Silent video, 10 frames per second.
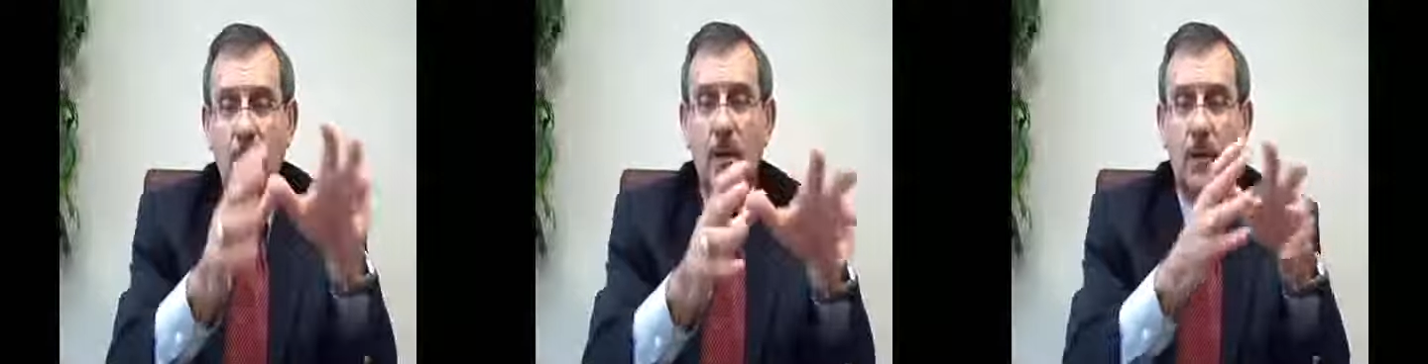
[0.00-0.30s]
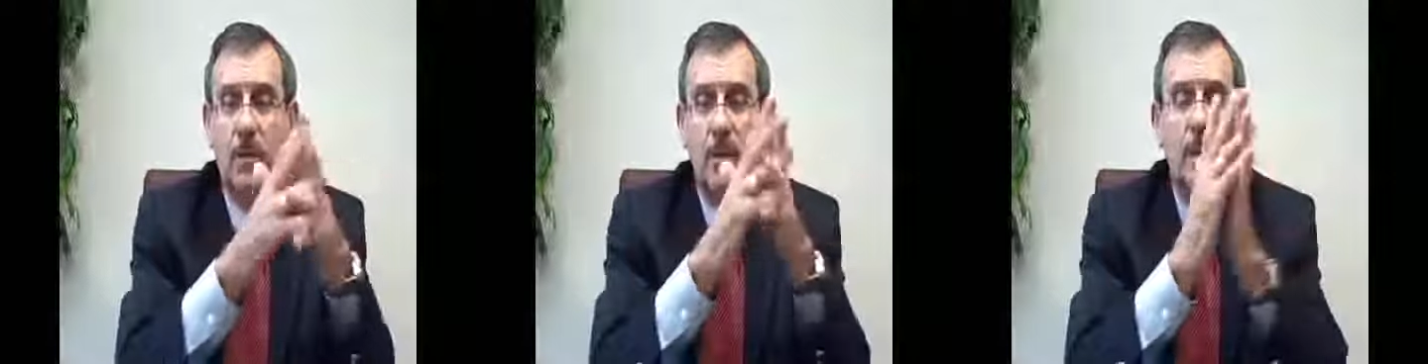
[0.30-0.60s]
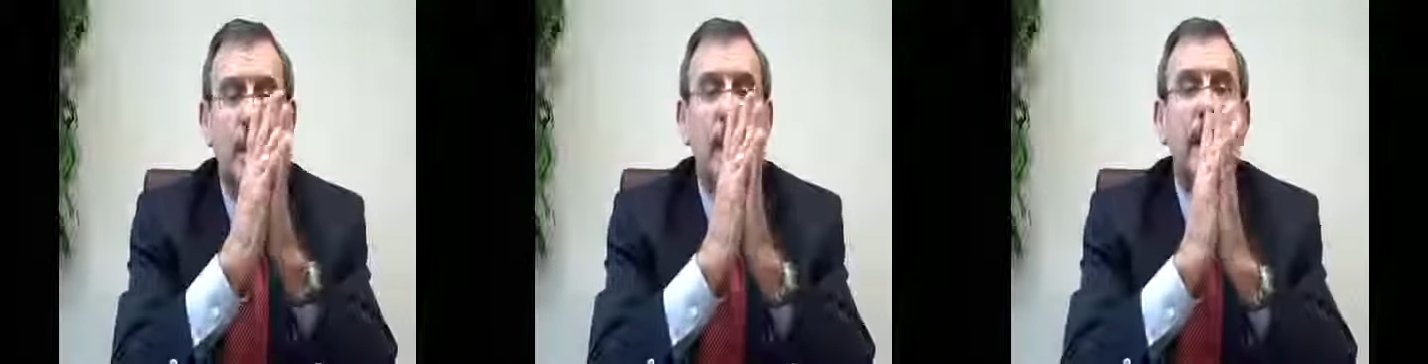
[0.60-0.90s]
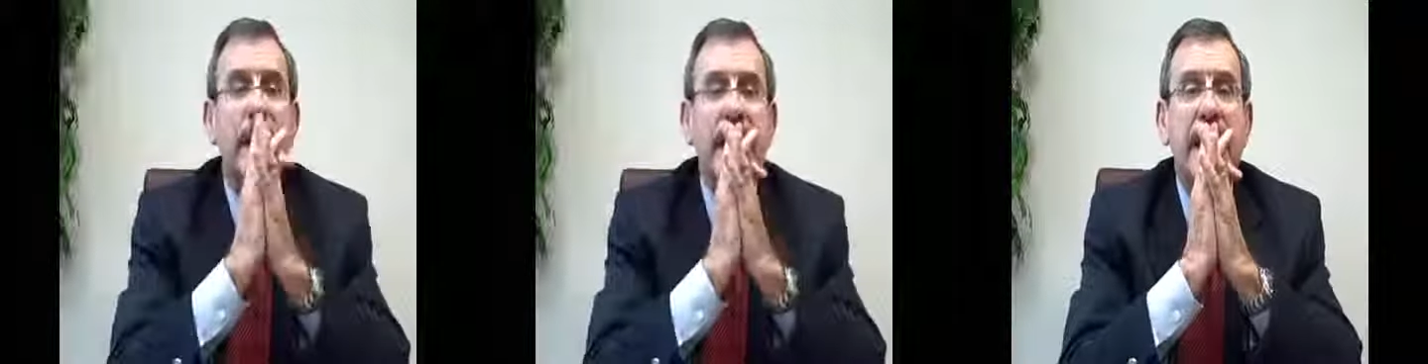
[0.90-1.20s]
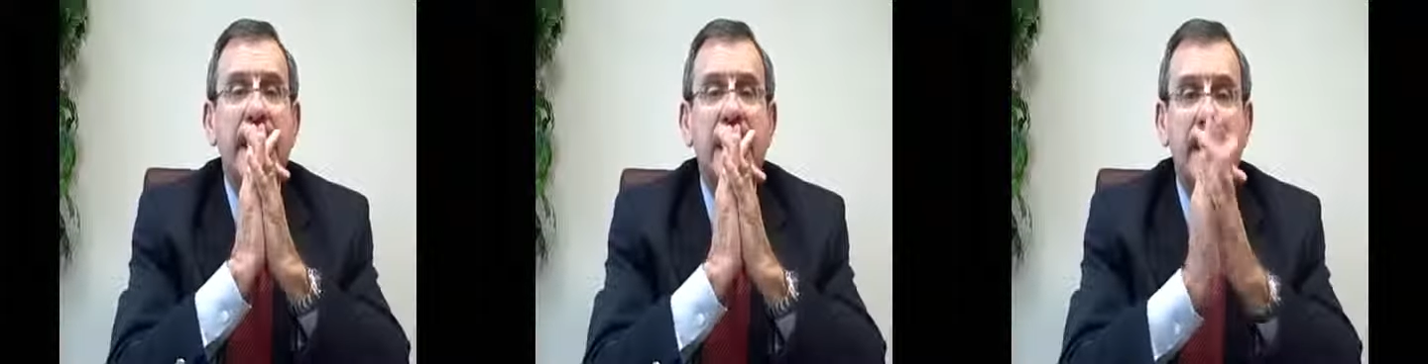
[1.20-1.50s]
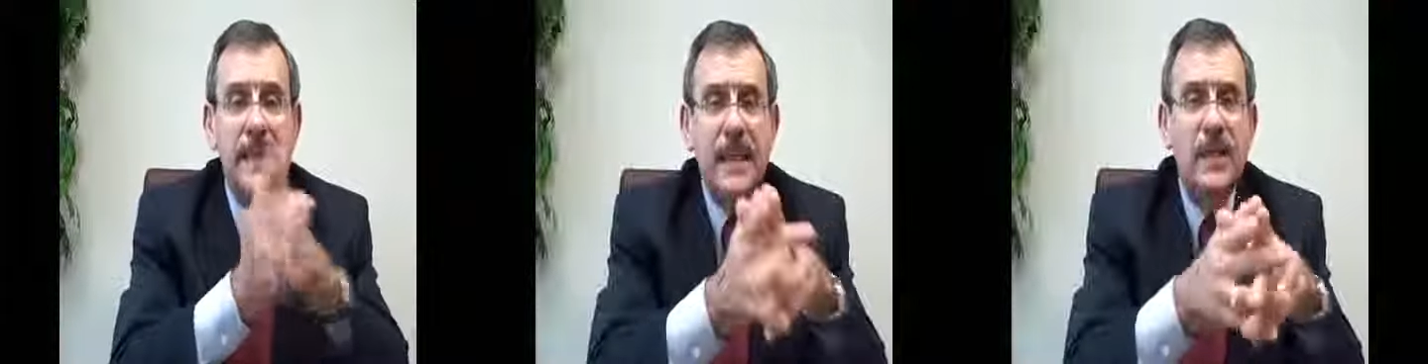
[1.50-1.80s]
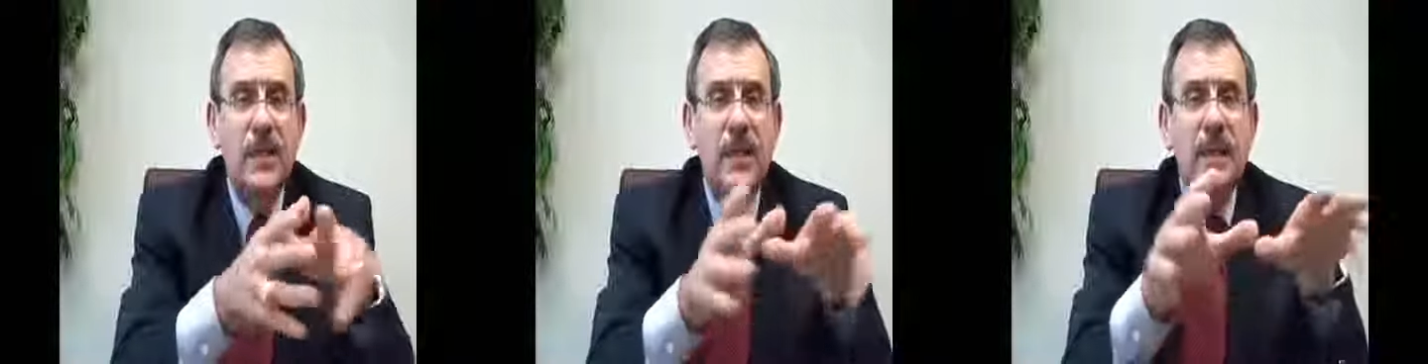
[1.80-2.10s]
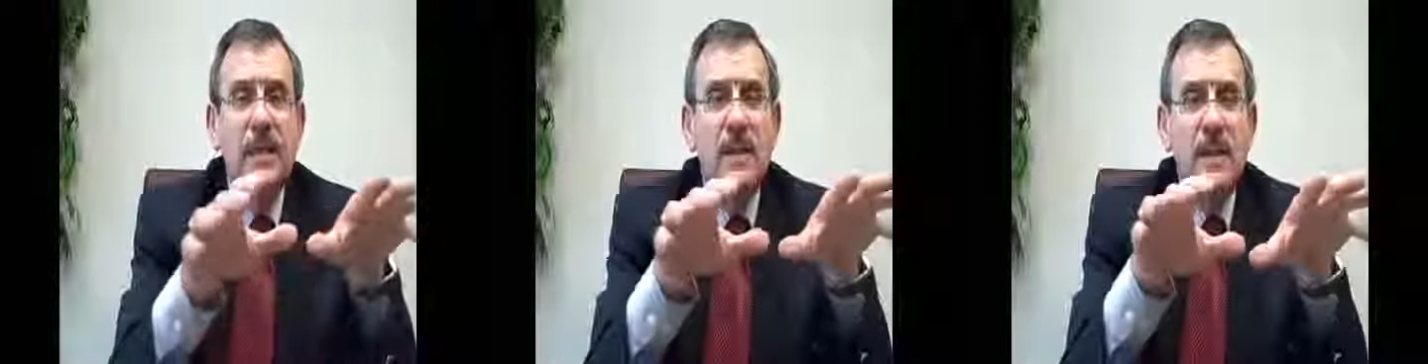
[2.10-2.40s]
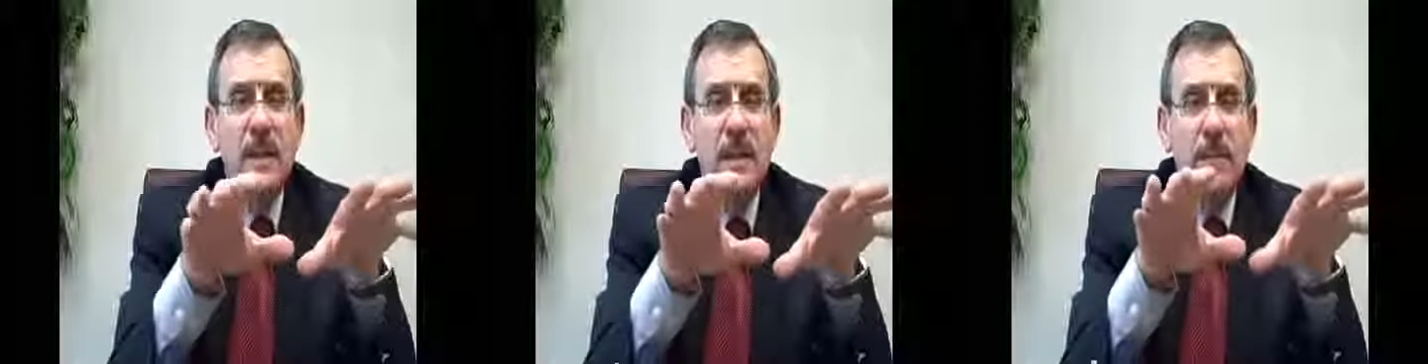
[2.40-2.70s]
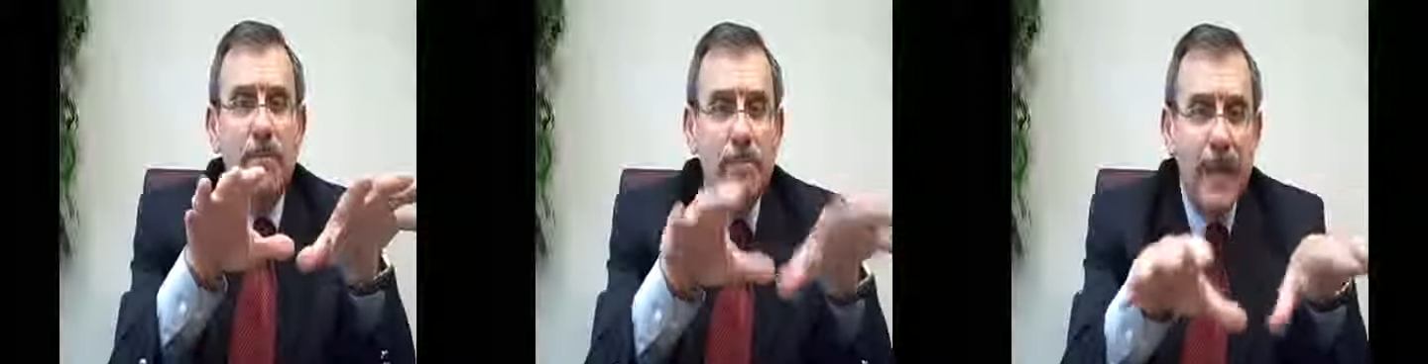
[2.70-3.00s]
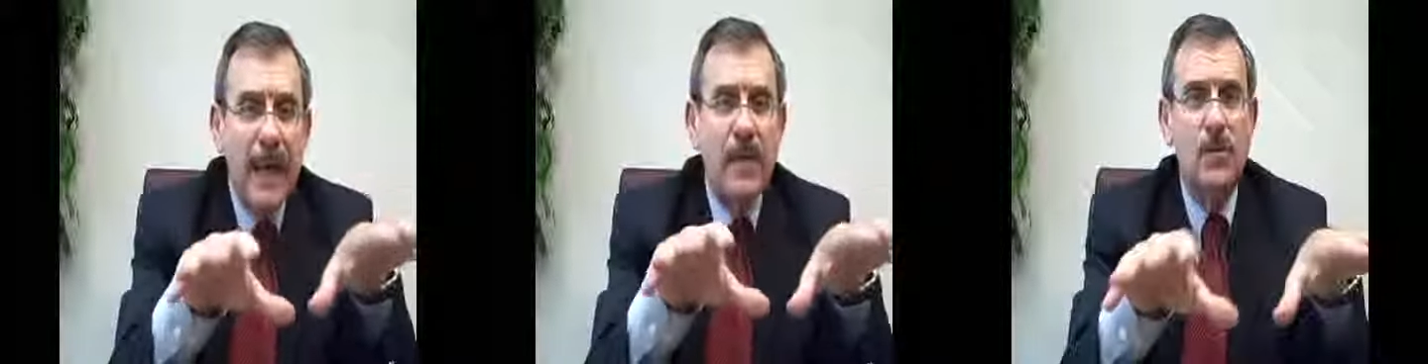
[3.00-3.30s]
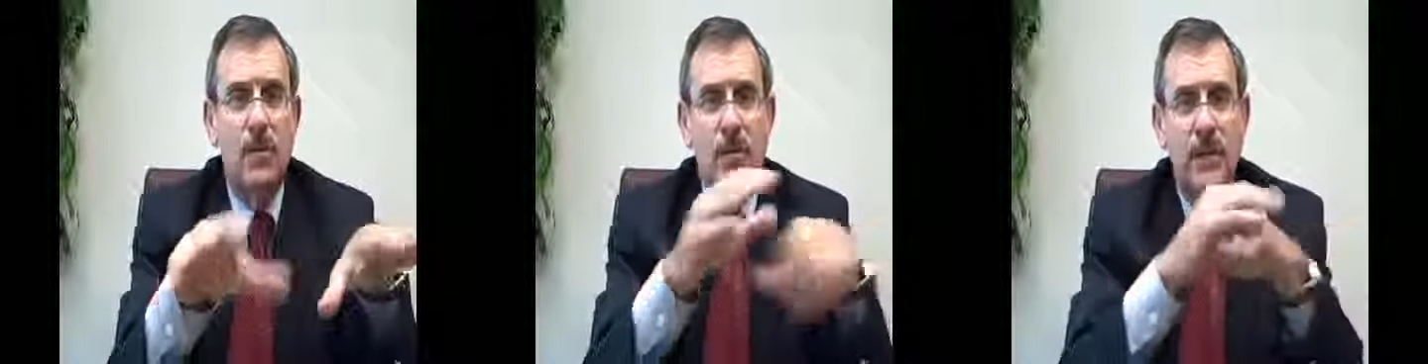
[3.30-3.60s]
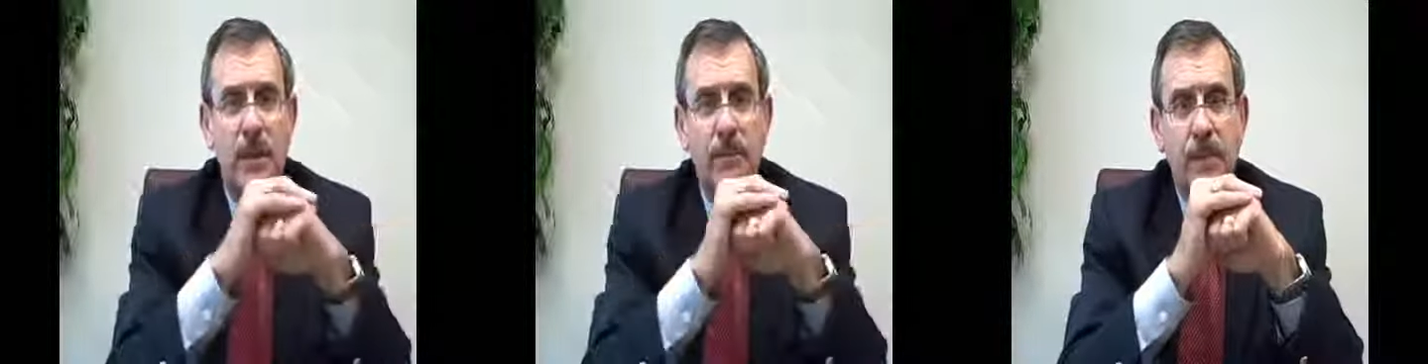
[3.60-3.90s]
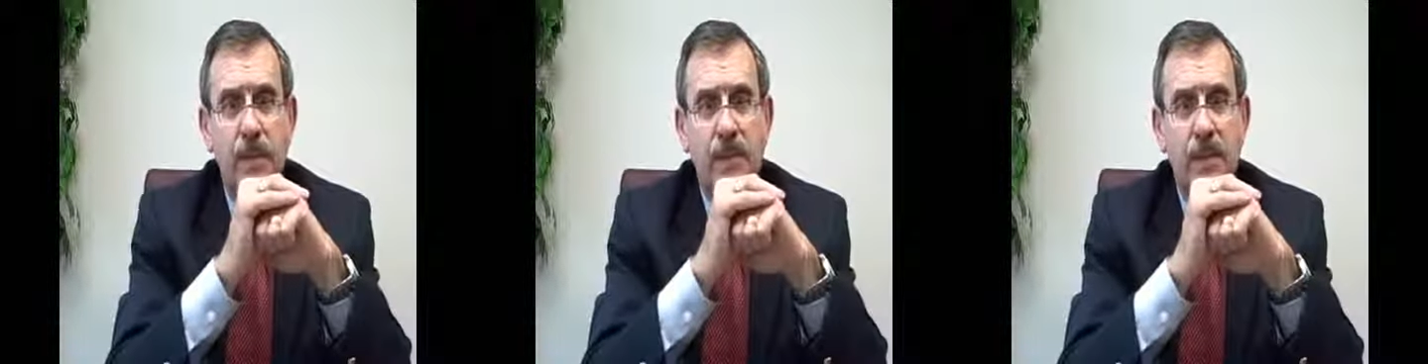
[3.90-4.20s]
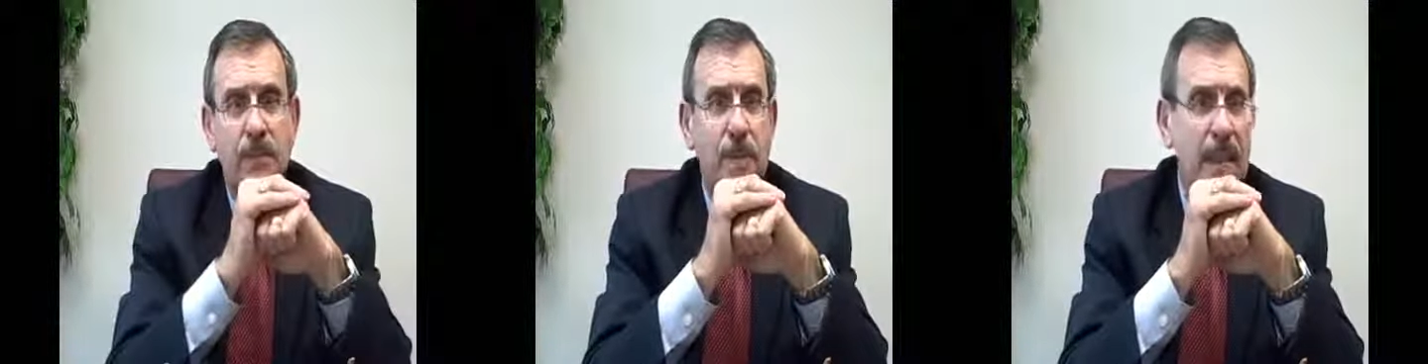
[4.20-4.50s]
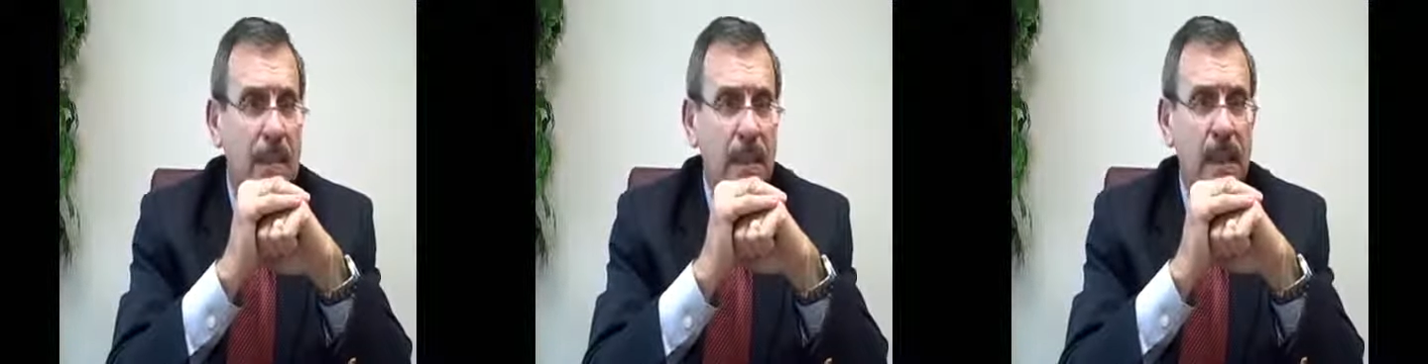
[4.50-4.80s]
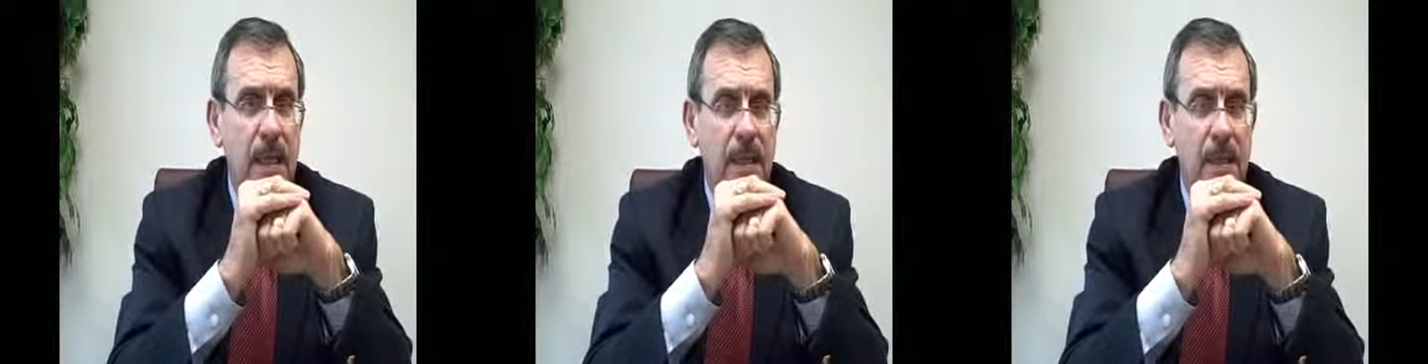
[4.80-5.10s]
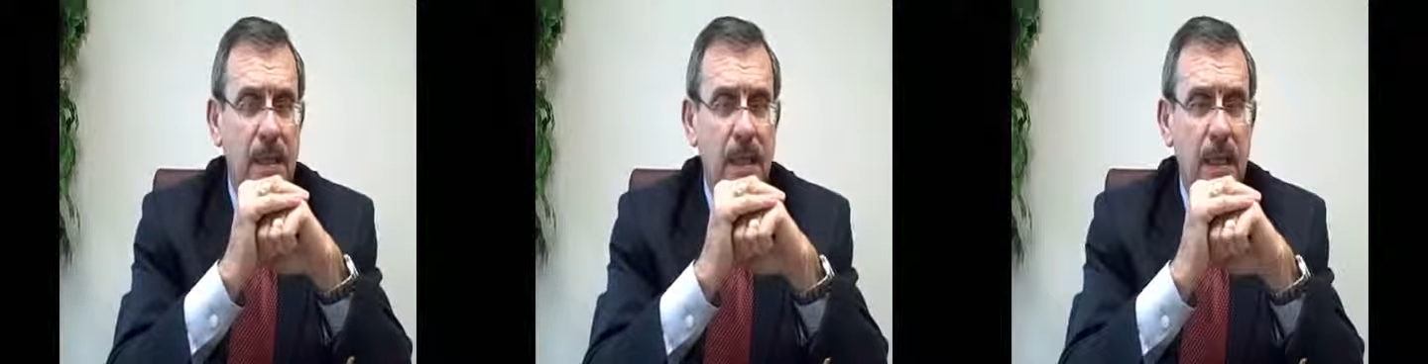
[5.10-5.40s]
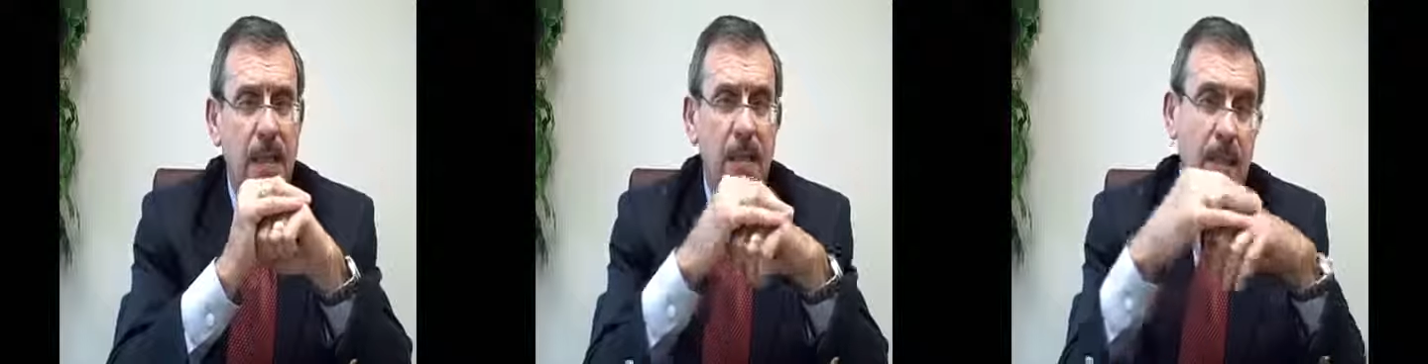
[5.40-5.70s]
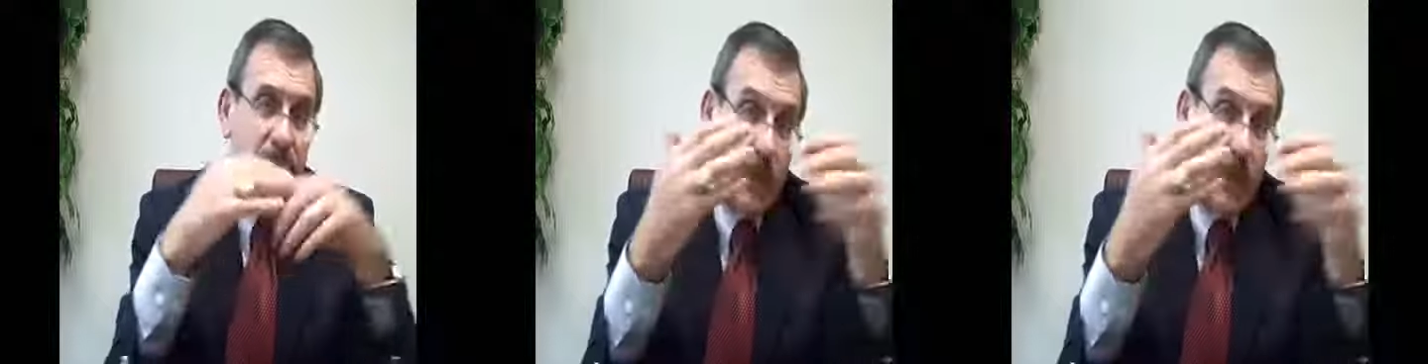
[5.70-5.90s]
So, in addition to the major symptoms of PTSD,